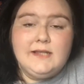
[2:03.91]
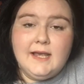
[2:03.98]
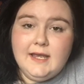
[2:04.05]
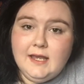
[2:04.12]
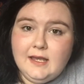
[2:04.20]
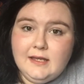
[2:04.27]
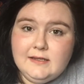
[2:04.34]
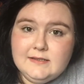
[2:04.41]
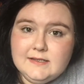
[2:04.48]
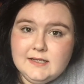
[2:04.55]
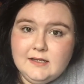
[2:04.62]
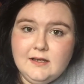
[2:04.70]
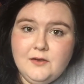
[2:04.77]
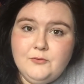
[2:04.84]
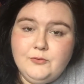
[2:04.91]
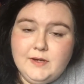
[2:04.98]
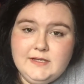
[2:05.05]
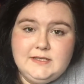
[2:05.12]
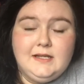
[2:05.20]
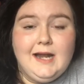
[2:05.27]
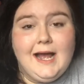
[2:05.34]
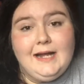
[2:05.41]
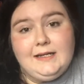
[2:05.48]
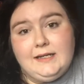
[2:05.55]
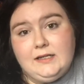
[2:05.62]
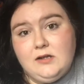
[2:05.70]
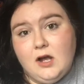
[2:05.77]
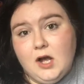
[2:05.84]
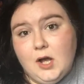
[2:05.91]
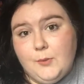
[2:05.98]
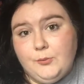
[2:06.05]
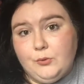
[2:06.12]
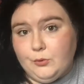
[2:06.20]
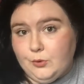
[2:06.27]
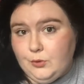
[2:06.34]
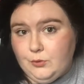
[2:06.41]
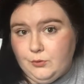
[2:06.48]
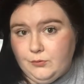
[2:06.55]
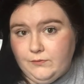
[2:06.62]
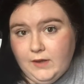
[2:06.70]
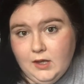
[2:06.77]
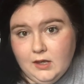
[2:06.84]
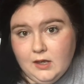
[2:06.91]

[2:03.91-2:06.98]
The second reason I did not approve